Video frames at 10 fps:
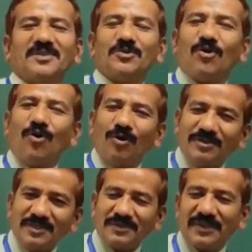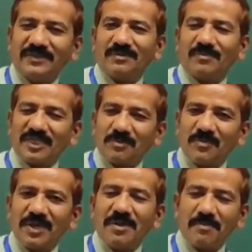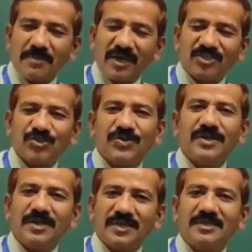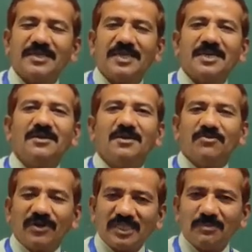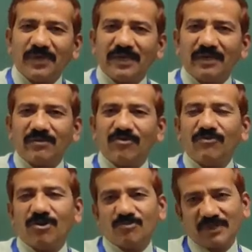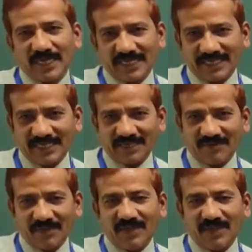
So, all these things must be mentioned in the first paragraph of the letter.